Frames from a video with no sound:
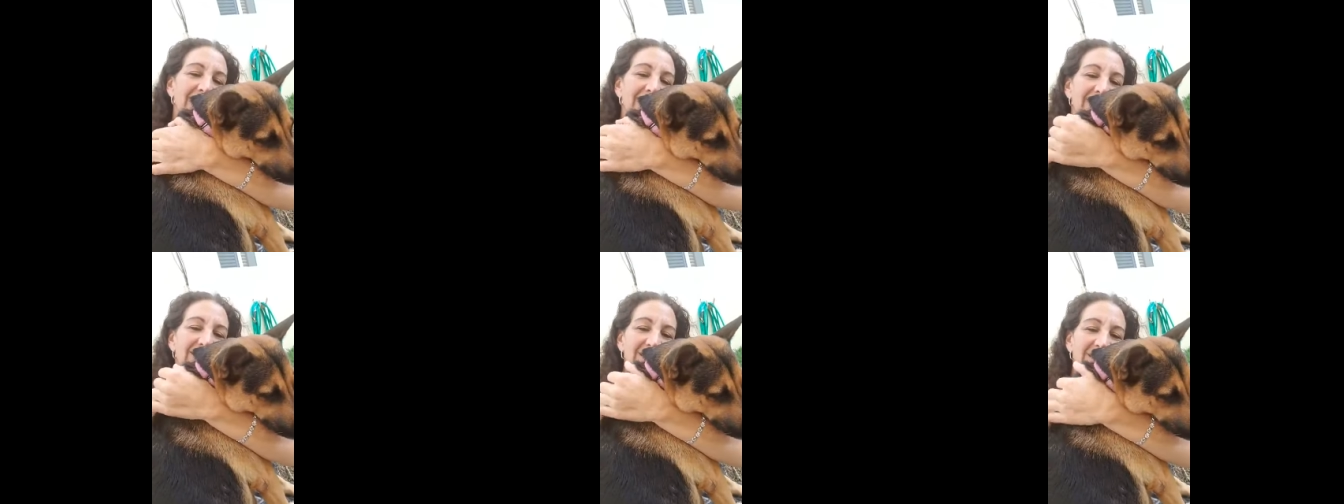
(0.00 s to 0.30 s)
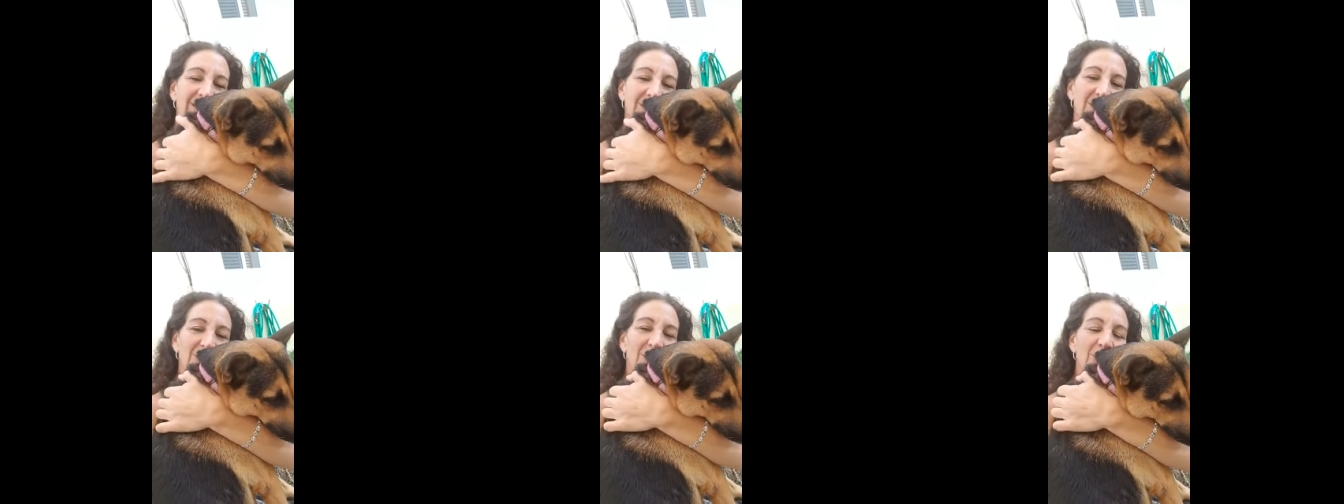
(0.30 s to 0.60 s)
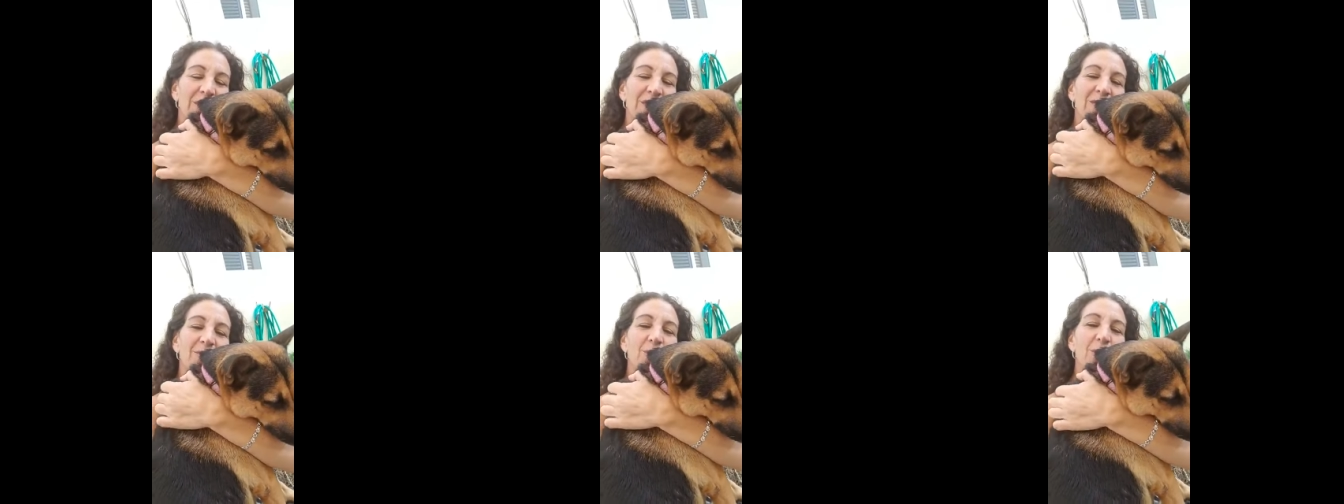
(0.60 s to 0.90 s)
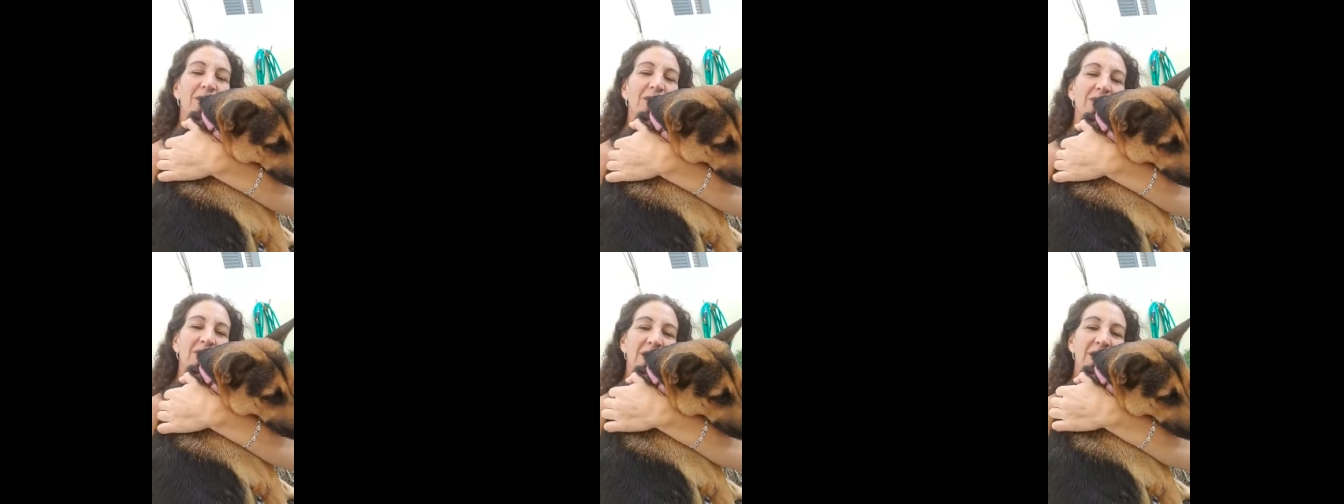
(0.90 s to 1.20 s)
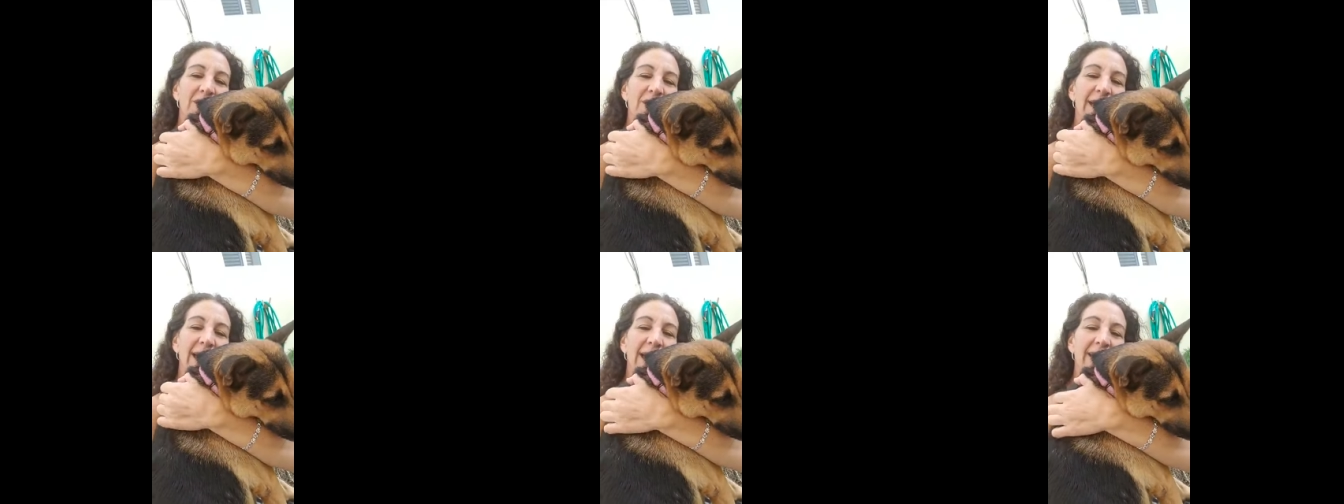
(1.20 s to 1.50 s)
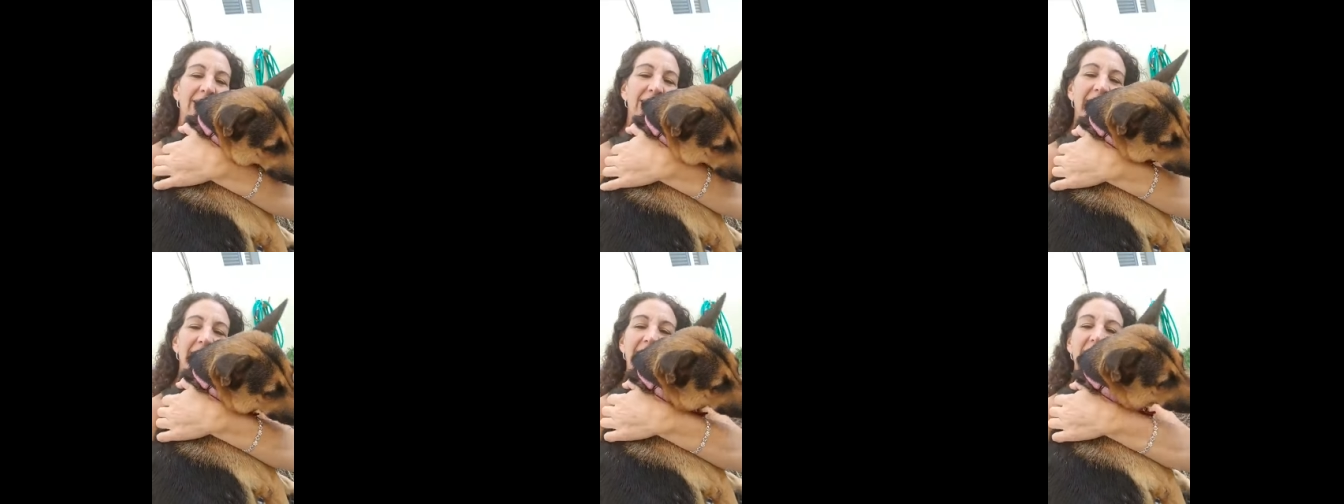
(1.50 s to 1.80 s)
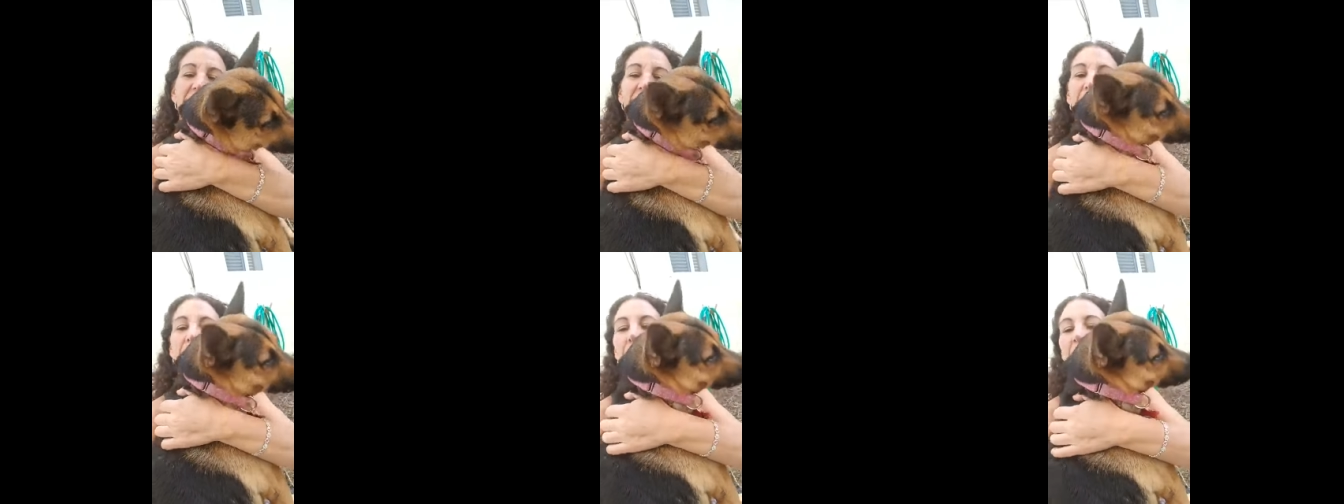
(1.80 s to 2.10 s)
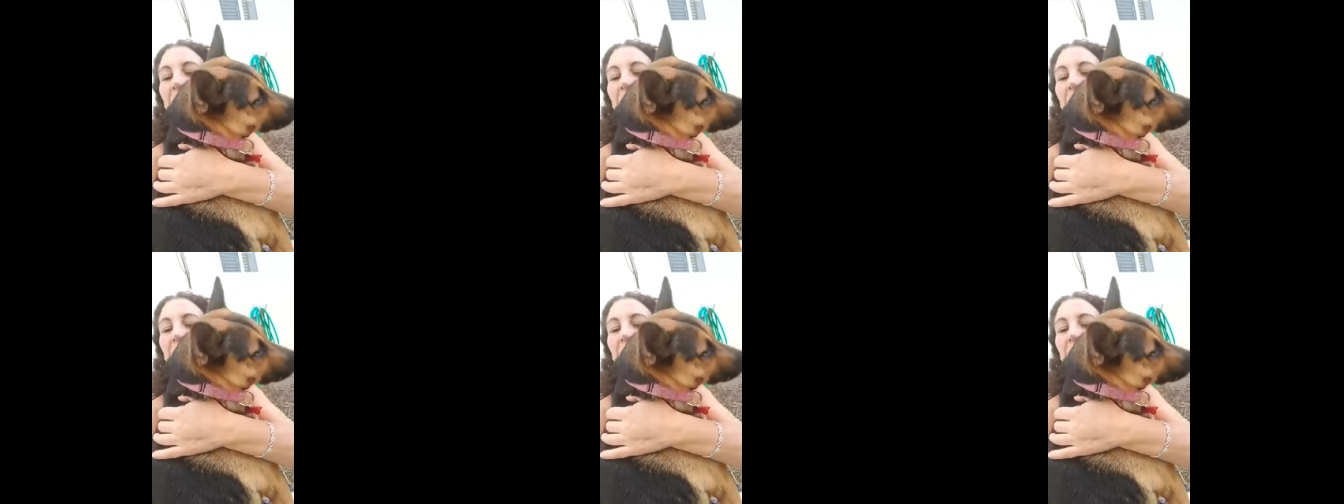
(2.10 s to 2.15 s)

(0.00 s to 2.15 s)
So we'll we'll see you again later.